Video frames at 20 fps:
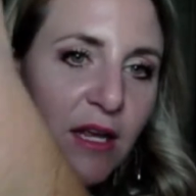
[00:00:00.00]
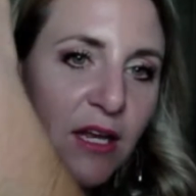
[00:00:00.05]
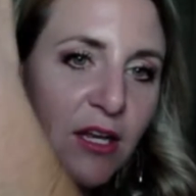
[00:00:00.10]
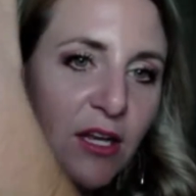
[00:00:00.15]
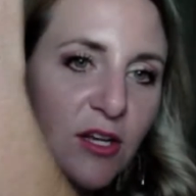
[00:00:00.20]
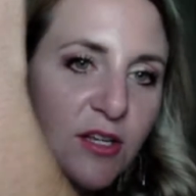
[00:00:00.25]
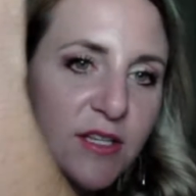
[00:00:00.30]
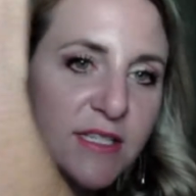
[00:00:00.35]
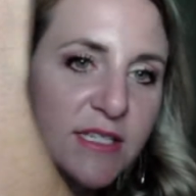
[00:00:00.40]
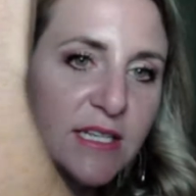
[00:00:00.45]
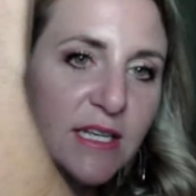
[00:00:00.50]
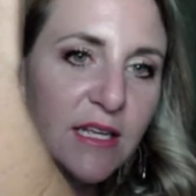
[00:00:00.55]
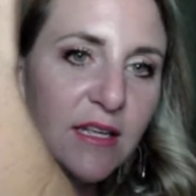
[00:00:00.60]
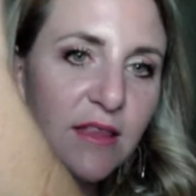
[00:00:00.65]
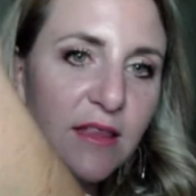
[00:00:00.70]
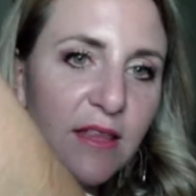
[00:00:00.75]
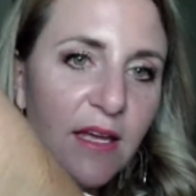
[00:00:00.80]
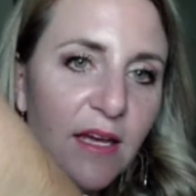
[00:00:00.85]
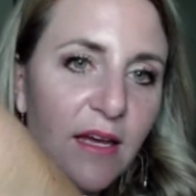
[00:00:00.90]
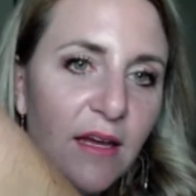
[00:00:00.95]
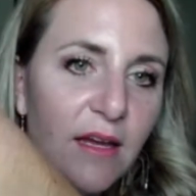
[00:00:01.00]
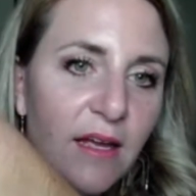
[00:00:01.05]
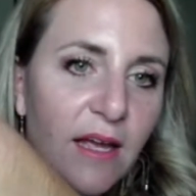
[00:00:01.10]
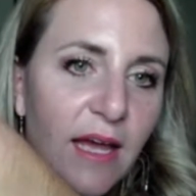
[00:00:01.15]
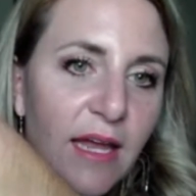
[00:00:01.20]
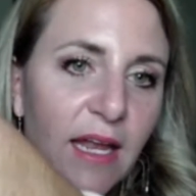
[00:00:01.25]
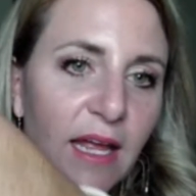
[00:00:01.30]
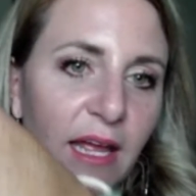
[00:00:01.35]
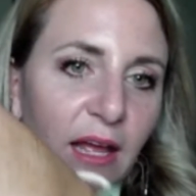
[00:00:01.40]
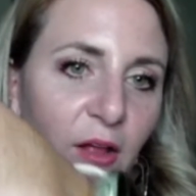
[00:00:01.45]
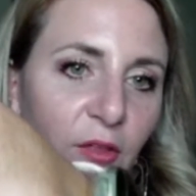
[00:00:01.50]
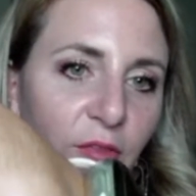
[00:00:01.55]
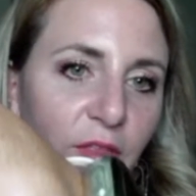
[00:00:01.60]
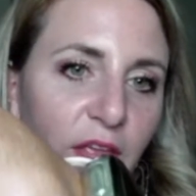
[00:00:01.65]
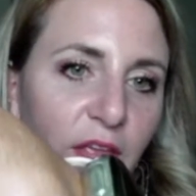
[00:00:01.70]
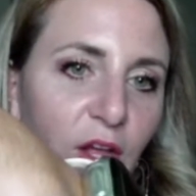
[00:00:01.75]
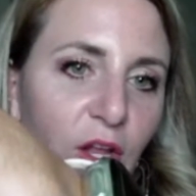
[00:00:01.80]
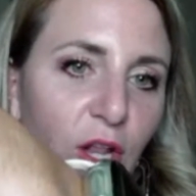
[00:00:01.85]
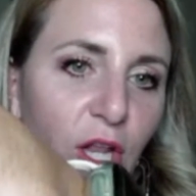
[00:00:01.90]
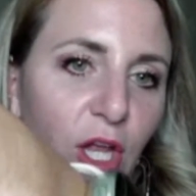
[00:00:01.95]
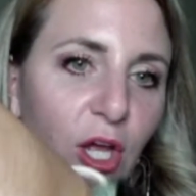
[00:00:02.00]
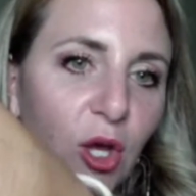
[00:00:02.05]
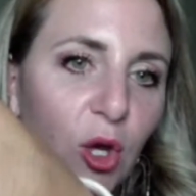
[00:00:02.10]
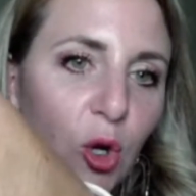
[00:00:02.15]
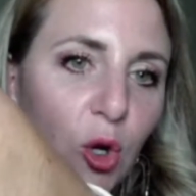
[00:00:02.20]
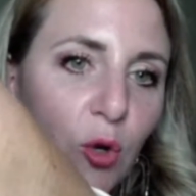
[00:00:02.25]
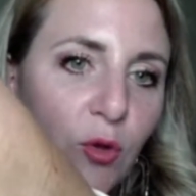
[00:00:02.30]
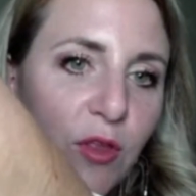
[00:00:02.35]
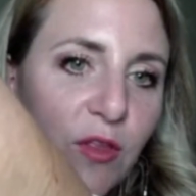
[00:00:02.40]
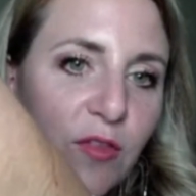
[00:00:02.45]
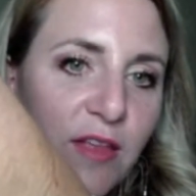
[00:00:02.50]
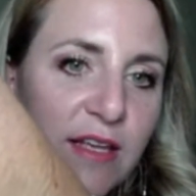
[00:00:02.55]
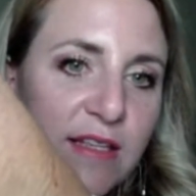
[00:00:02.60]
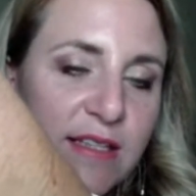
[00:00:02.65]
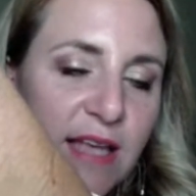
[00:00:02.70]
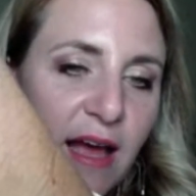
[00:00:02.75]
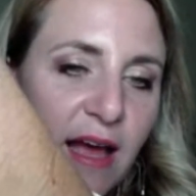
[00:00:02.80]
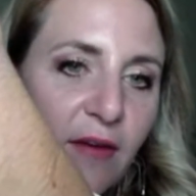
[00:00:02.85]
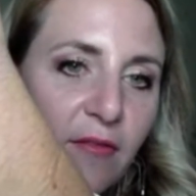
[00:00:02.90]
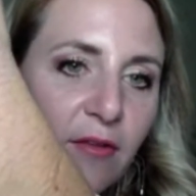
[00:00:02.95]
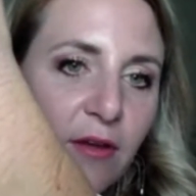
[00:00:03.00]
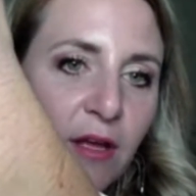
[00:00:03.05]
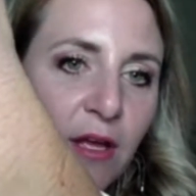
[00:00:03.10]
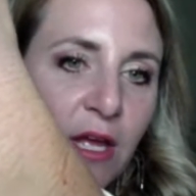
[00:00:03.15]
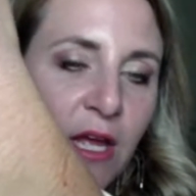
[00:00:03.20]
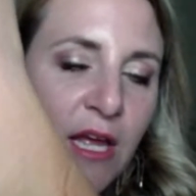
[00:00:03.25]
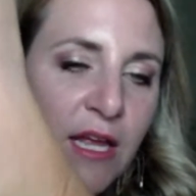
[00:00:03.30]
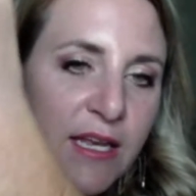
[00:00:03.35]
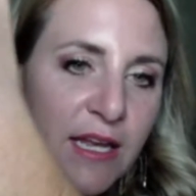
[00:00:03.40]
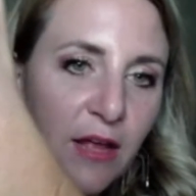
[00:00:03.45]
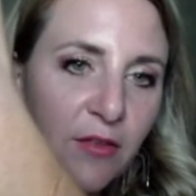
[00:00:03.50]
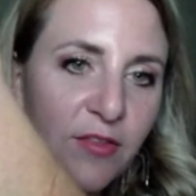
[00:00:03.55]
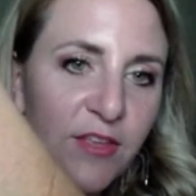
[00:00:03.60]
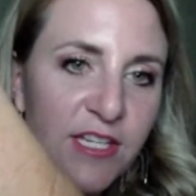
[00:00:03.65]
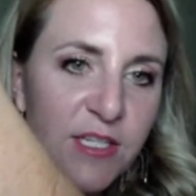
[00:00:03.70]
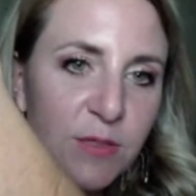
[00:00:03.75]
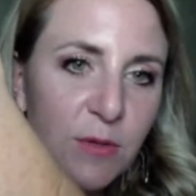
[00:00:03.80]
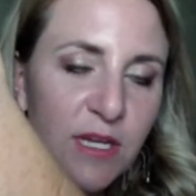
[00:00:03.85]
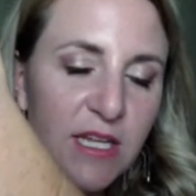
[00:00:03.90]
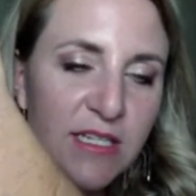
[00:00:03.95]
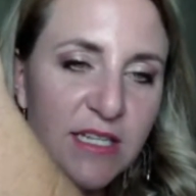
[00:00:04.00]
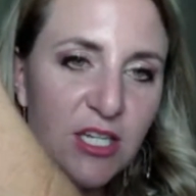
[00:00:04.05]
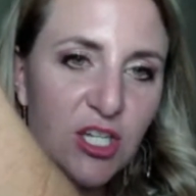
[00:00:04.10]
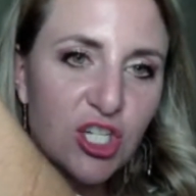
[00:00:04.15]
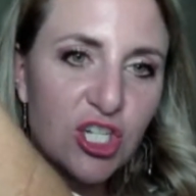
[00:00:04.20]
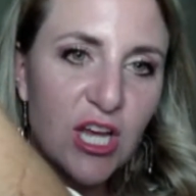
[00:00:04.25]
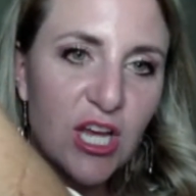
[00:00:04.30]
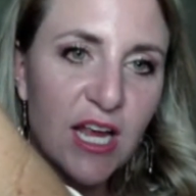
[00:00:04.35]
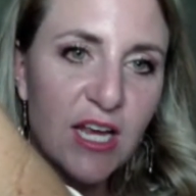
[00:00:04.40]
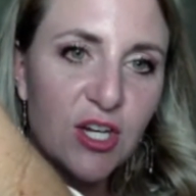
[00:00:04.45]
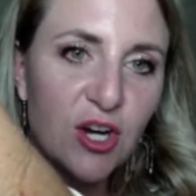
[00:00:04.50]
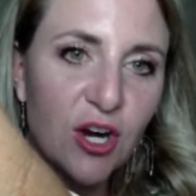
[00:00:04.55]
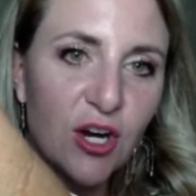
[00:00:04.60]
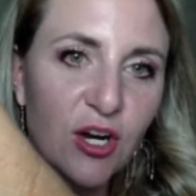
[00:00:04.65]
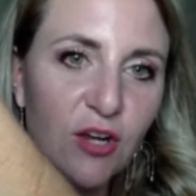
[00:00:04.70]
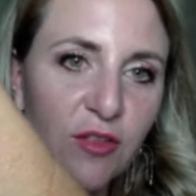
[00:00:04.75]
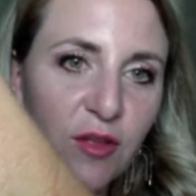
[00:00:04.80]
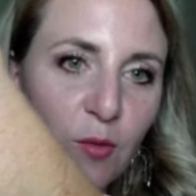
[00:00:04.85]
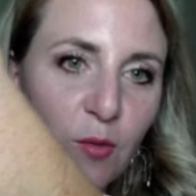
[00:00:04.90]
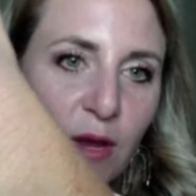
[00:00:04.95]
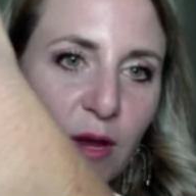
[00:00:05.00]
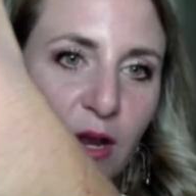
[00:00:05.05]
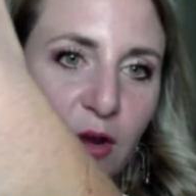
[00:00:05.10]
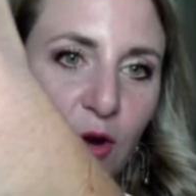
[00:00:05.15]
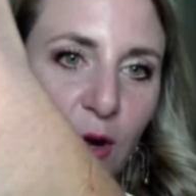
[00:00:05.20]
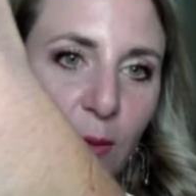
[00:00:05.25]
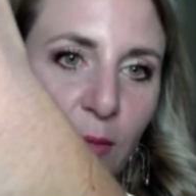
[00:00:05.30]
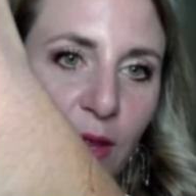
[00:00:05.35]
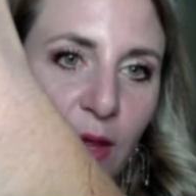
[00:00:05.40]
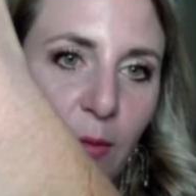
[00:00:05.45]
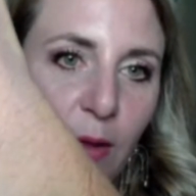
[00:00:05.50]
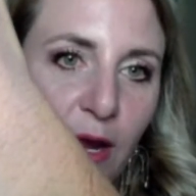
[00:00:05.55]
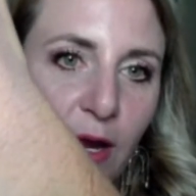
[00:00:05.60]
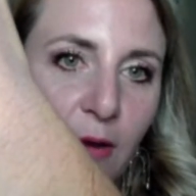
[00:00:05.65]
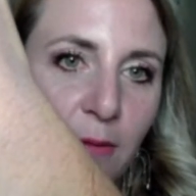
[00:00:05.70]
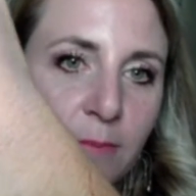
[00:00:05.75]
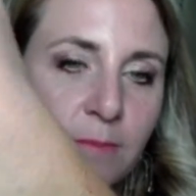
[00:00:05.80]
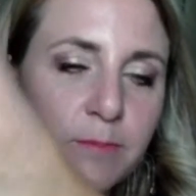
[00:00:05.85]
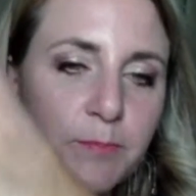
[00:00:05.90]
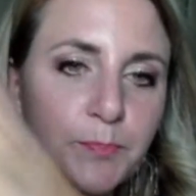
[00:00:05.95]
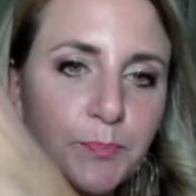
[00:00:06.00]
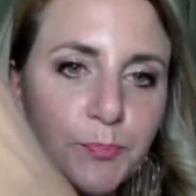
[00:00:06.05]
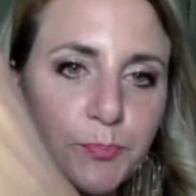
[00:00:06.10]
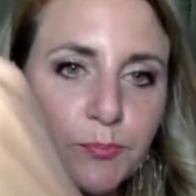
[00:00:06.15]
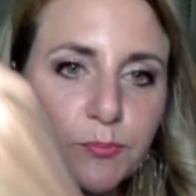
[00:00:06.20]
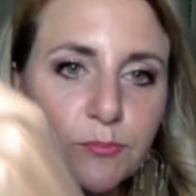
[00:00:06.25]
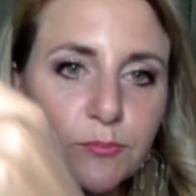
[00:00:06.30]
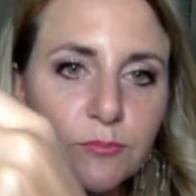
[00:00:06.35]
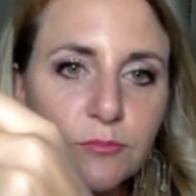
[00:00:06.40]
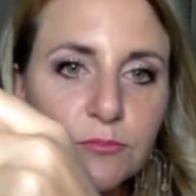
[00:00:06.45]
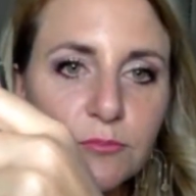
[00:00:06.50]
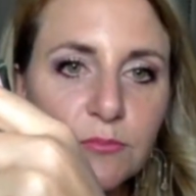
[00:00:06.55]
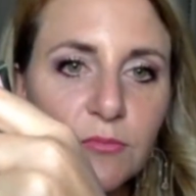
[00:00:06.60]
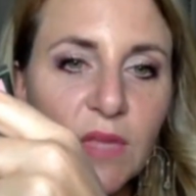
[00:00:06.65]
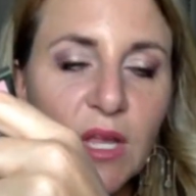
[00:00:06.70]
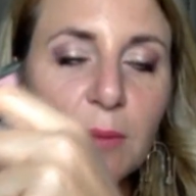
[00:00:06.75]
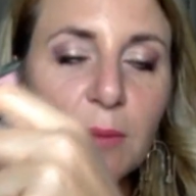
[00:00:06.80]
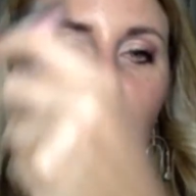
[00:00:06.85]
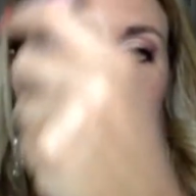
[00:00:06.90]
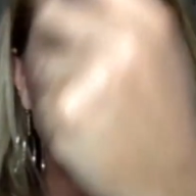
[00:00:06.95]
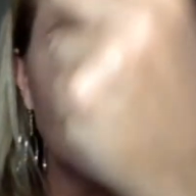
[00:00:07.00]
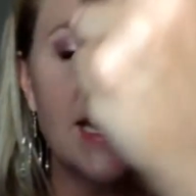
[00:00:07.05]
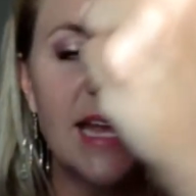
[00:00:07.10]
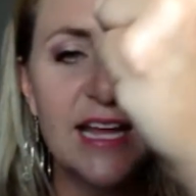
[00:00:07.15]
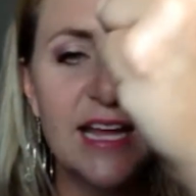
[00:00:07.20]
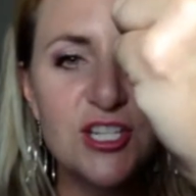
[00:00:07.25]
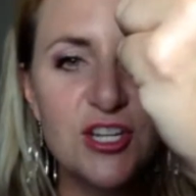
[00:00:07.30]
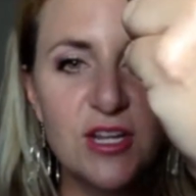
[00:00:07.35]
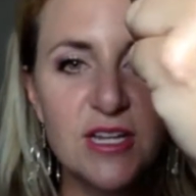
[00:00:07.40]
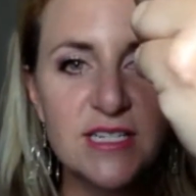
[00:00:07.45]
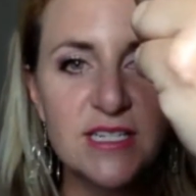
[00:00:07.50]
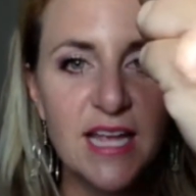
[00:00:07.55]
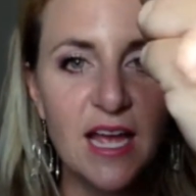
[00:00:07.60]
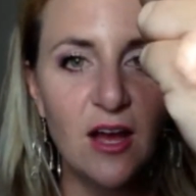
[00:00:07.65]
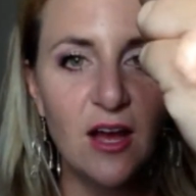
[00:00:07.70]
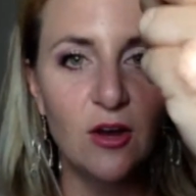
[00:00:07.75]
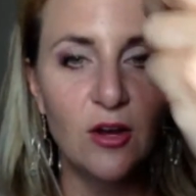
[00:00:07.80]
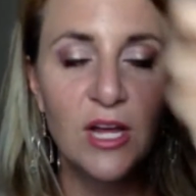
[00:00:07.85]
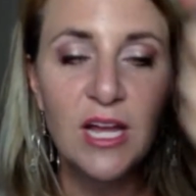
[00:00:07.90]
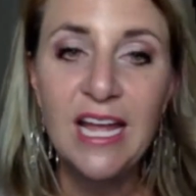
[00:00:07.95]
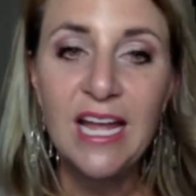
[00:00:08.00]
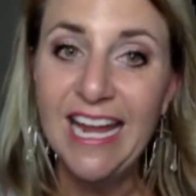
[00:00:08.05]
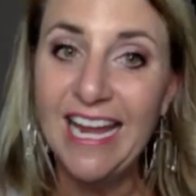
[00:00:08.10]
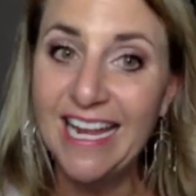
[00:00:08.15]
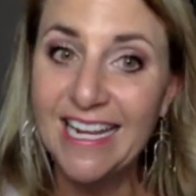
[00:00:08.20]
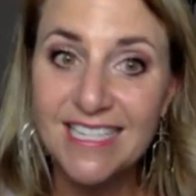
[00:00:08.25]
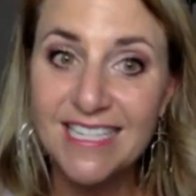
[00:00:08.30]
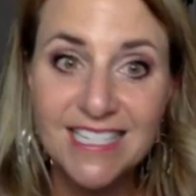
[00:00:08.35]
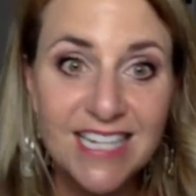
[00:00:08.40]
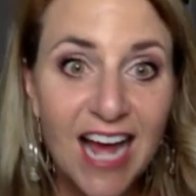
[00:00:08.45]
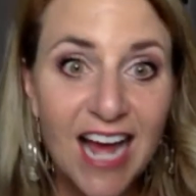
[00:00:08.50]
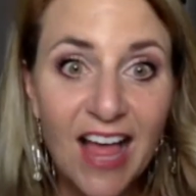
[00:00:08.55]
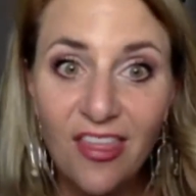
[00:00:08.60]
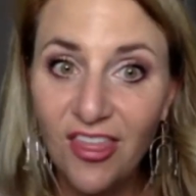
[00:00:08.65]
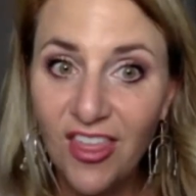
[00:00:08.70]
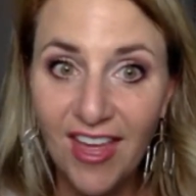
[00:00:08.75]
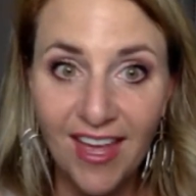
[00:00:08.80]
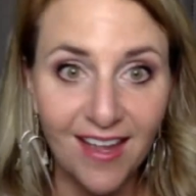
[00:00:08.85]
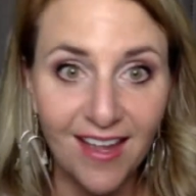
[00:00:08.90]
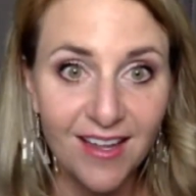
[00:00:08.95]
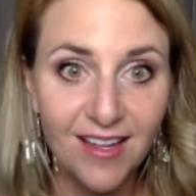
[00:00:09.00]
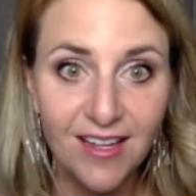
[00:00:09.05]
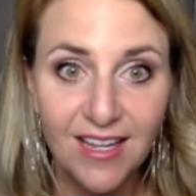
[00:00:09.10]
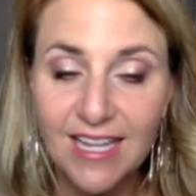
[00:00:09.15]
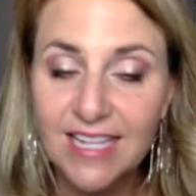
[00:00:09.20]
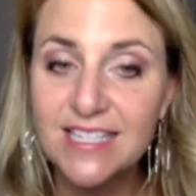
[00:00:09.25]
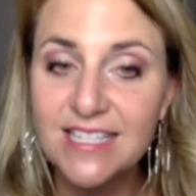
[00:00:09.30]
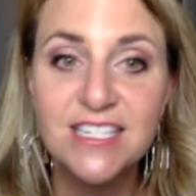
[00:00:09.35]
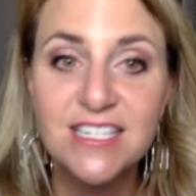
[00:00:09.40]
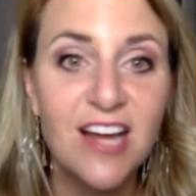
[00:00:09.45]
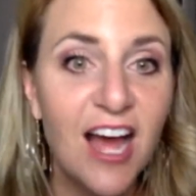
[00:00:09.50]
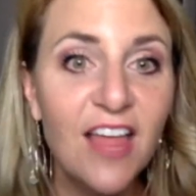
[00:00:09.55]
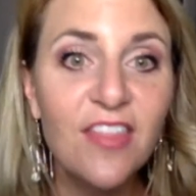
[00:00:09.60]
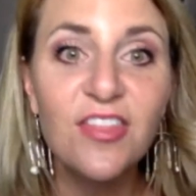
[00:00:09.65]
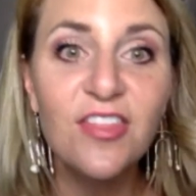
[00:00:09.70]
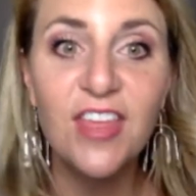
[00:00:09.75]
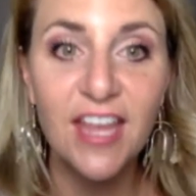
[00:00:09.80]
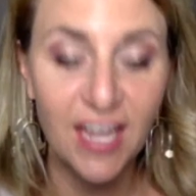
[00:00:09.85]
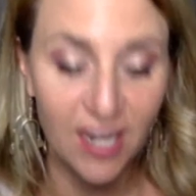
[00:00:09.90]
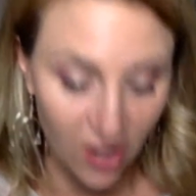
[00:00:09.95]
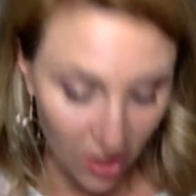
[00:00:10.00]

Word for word: can y'all see the kind of healthy glow that these have? Now this one is a shade darker than what I normally wear. But as you can tell, it's not thick. It's not thick at